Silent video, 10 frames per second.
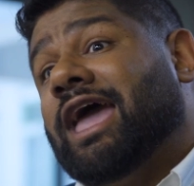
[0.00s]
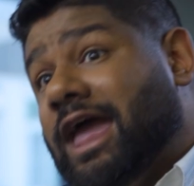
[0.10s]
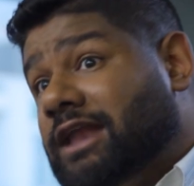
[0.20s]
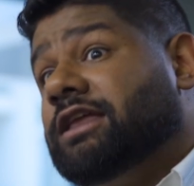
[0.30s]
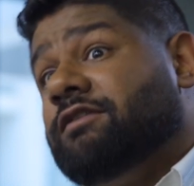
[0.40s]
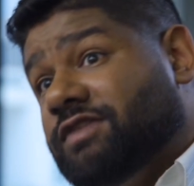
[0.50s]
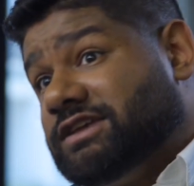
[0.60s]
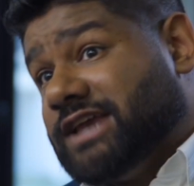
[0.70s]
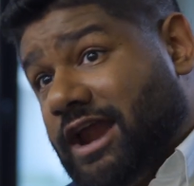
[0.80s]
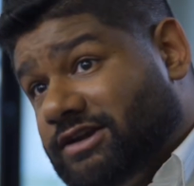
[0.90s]
and if
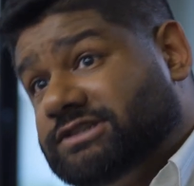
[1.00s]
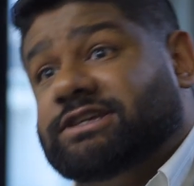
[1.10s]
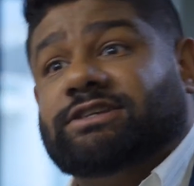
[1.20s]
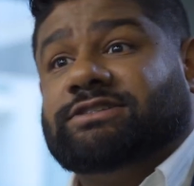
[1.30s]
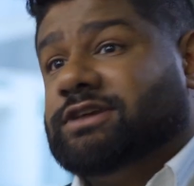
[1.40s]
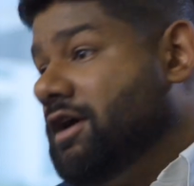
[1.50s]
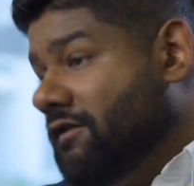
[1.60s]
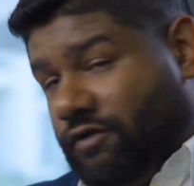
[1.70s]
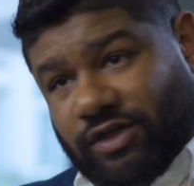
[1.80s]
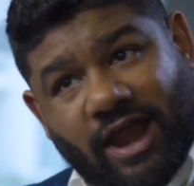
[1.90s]
there's guarantees,
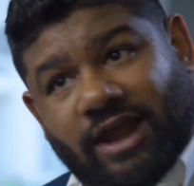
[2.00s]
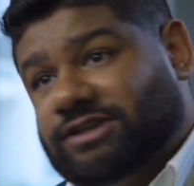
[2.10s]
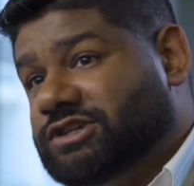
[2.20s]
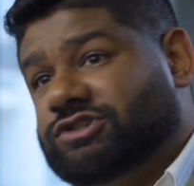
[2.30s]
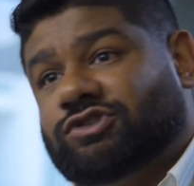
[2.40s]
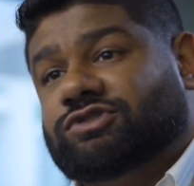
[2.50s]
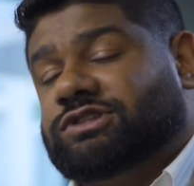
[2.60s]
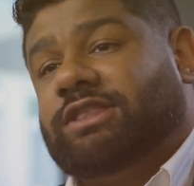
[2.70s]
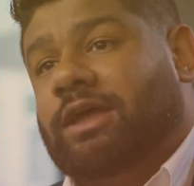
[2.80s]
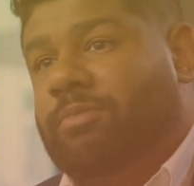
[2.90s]
for the guarantees
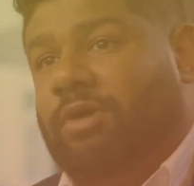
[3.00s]
used in that